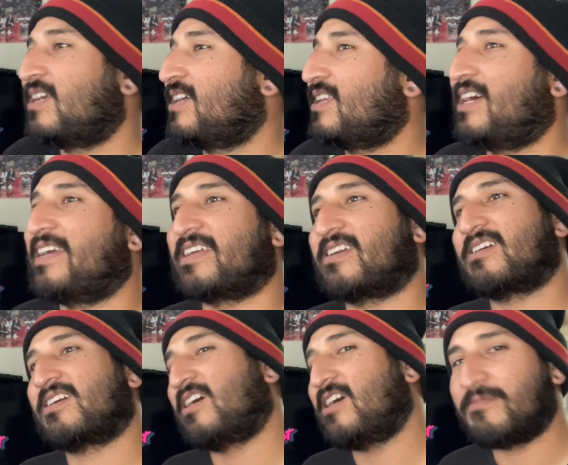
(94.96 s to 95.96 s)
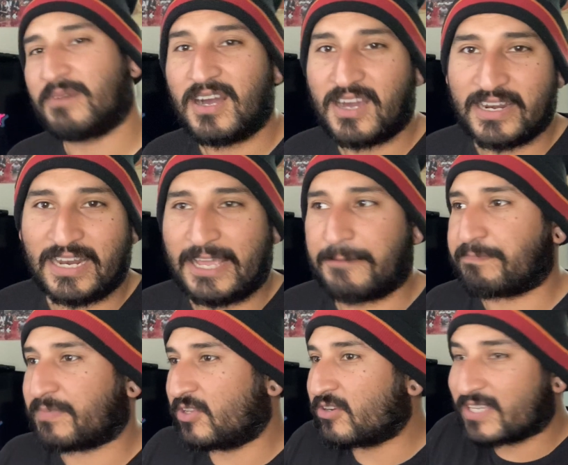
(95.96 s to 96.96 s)
Like, come on, like,
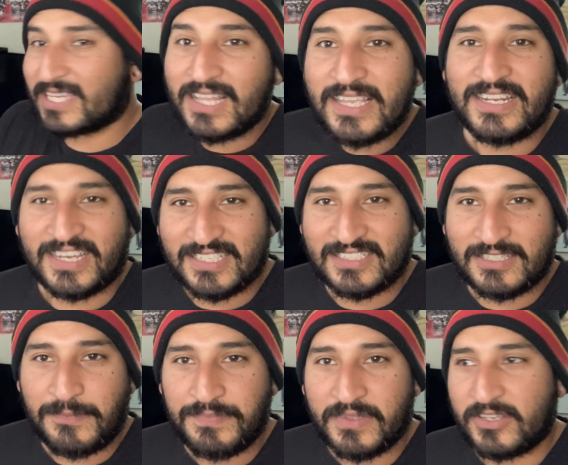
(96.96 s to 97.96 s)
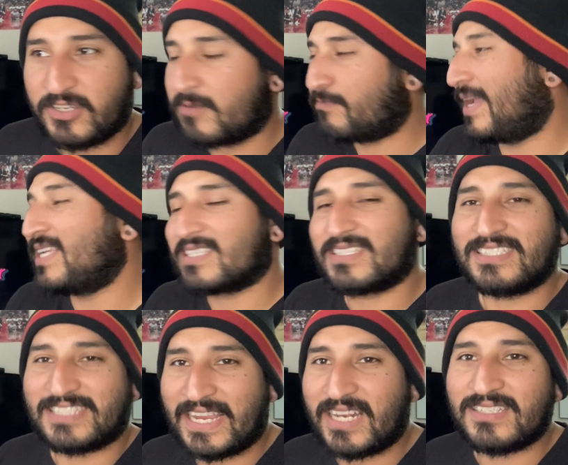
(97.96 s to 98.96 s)
you're killing us. You're basically
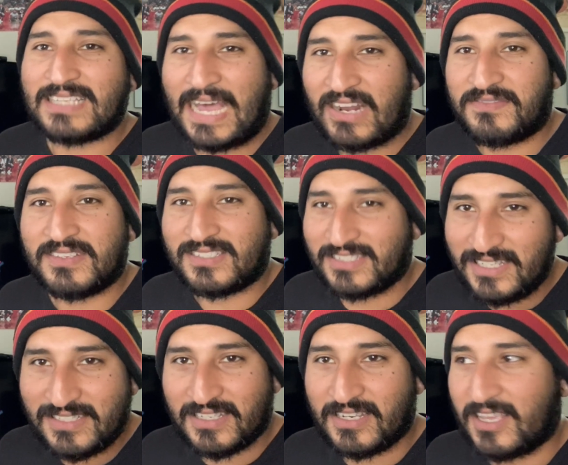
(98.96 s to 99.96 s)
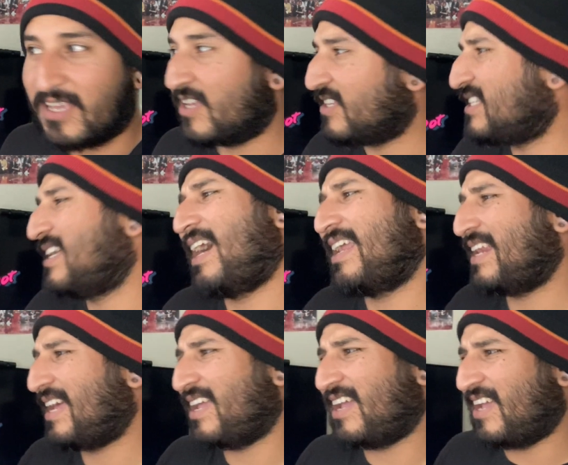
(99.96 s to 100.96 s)
taking us out of the season. And
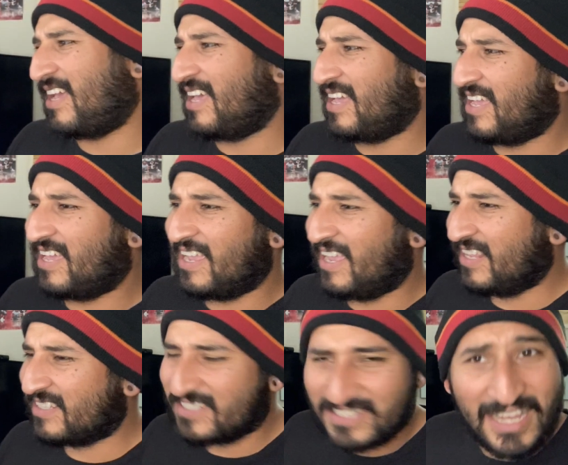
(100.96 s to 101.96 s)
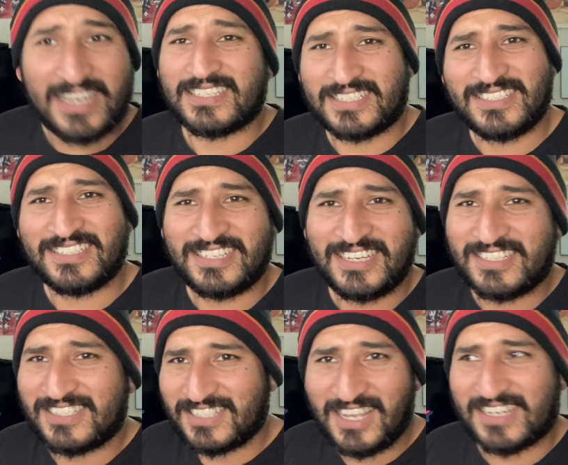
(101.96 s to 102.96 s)
it sucks. It
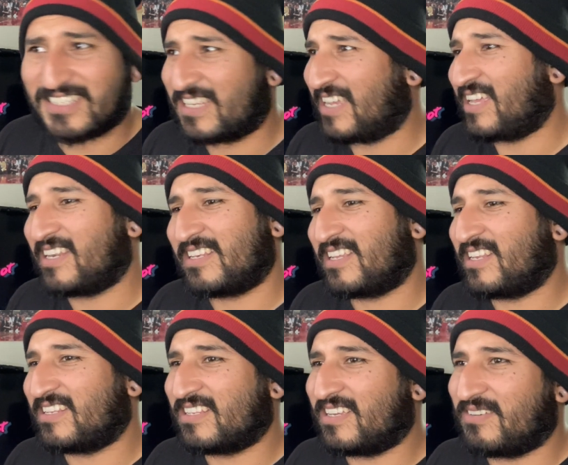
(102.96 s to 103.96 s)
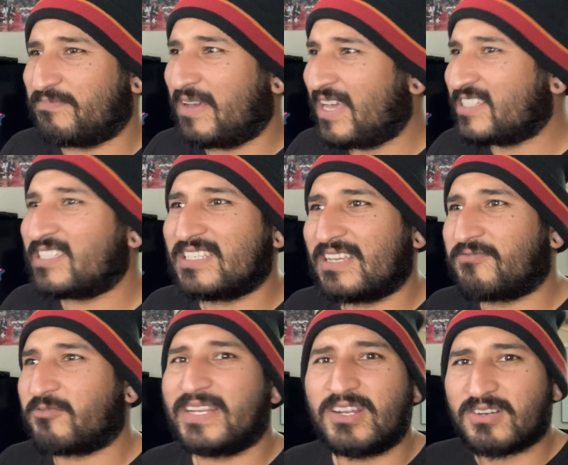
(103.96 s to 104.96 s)
sucks. And imagine
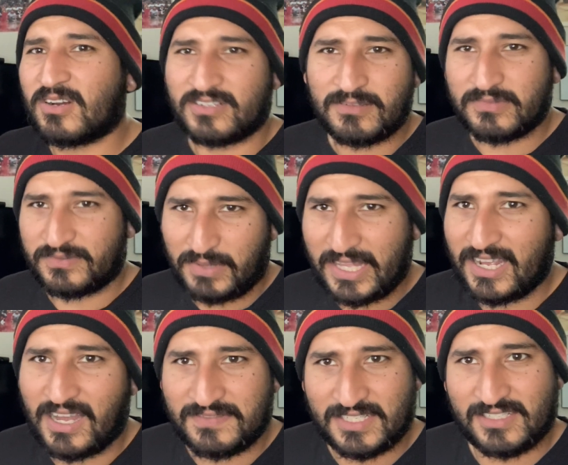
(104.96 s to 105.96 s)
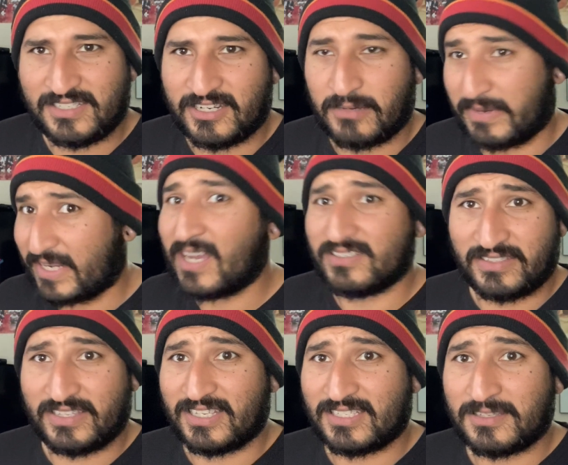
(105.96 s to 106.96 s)
if we don't go to the playoffs this year because
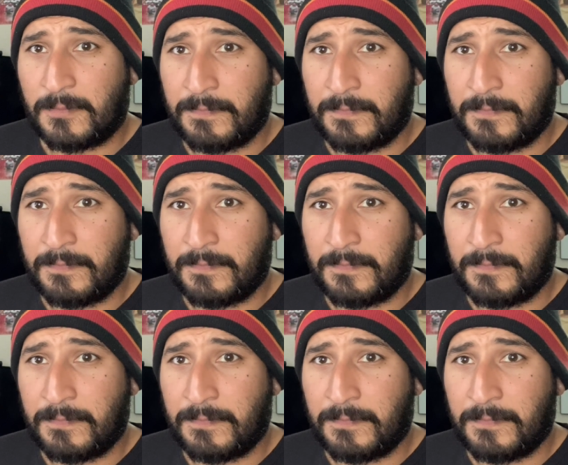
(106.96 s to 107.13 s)
of this.